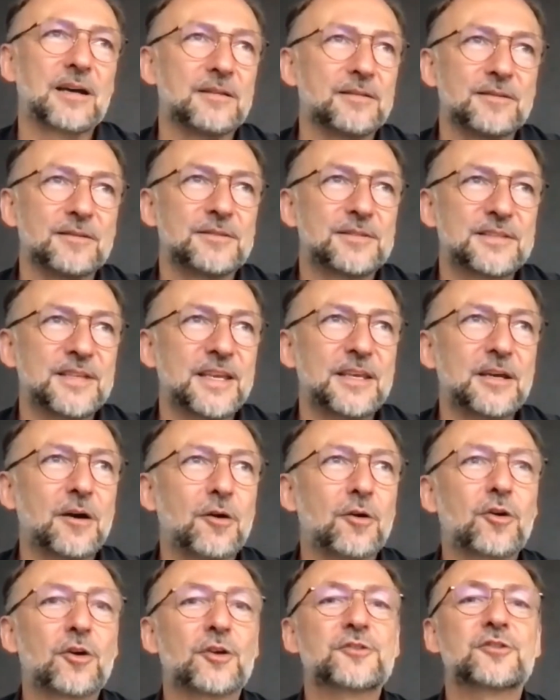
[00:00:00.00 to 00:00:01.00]
saying
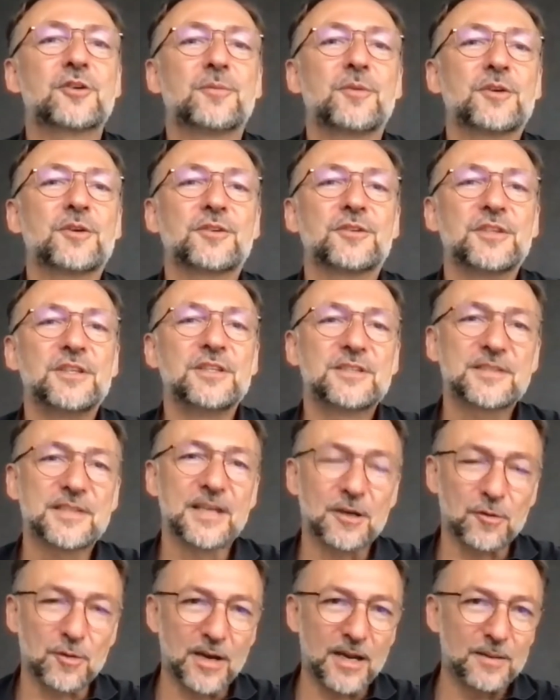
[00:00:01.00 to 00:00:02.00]
our customers on
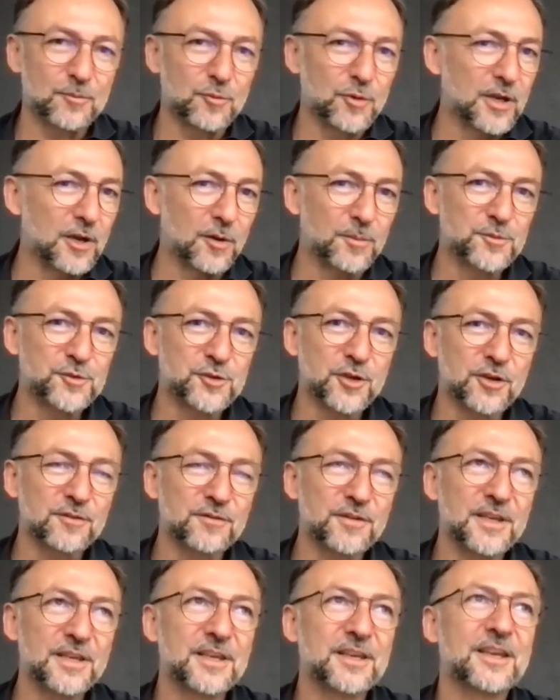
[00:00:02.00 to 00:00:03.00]
Instagram. We are
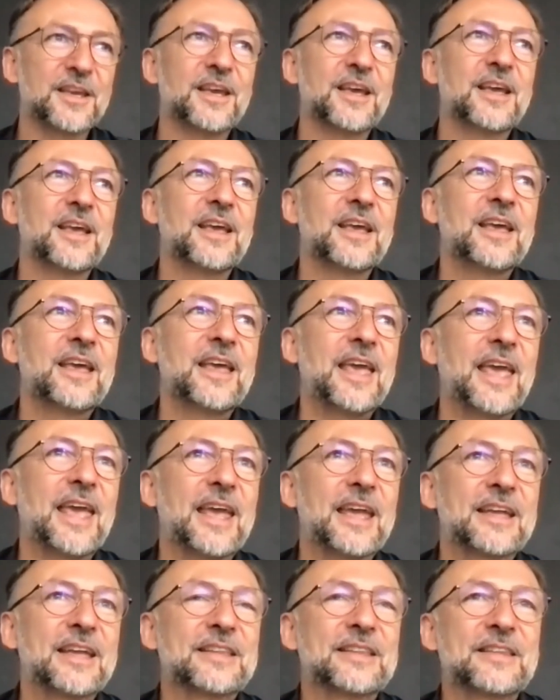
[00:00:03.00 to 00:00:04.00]
observing,
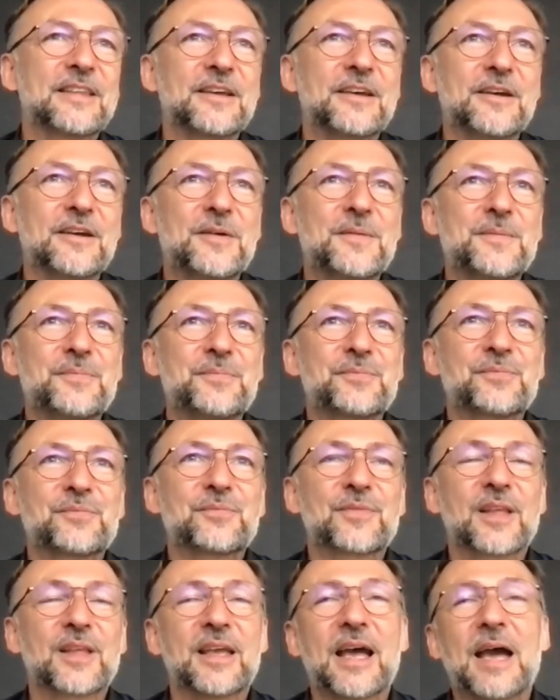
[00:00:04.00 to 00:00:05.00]
and
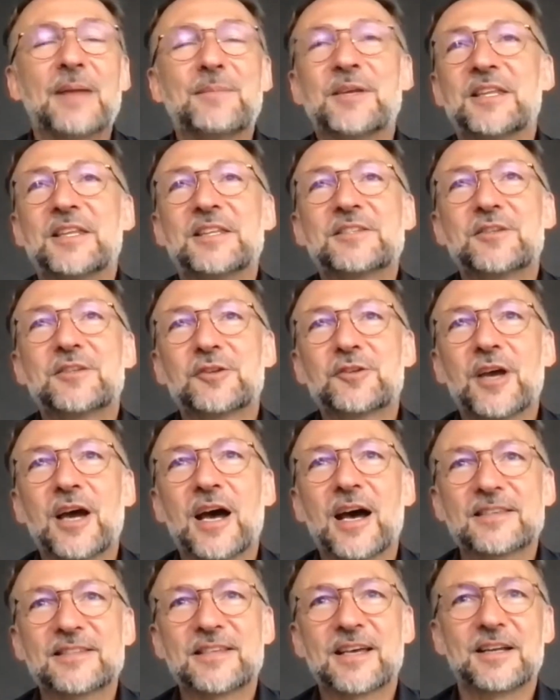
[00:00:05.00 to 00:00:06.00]
I mean, it's not a
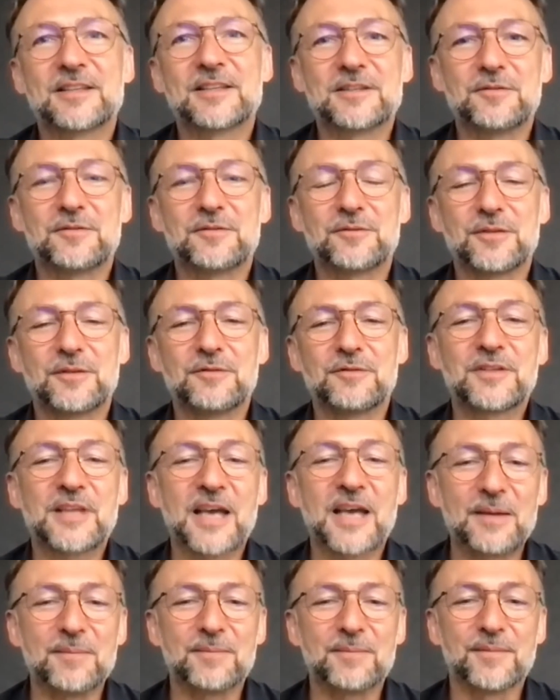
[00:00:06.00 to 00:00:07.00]
hazard if
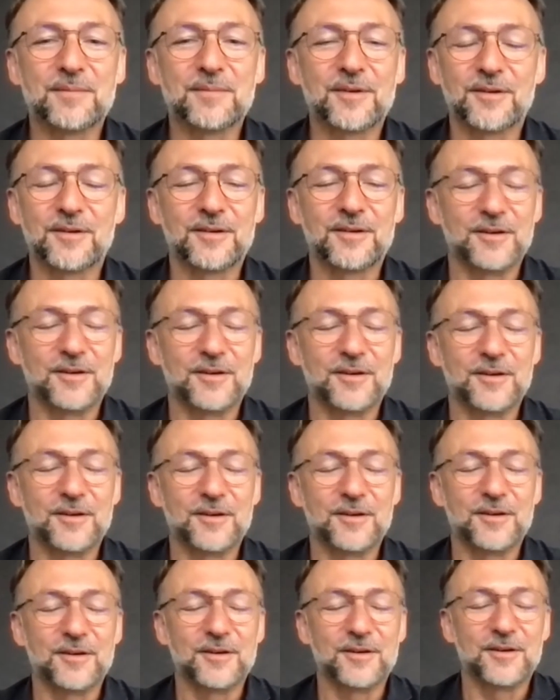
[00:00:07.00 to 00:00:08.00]

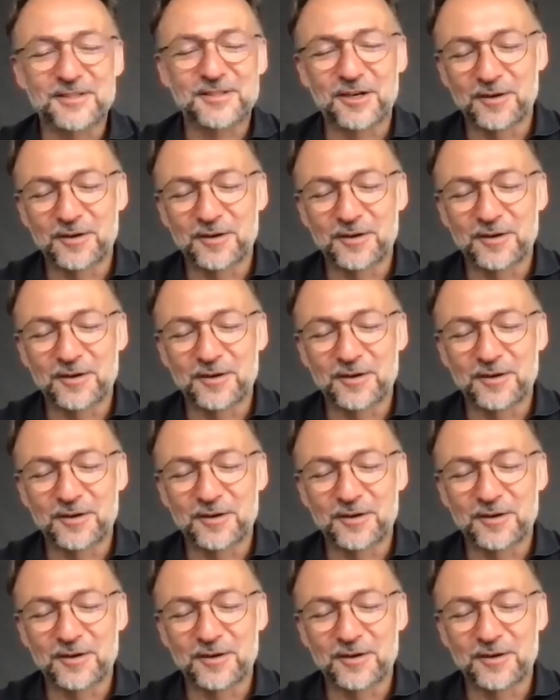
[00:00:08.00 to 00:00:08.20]
Kai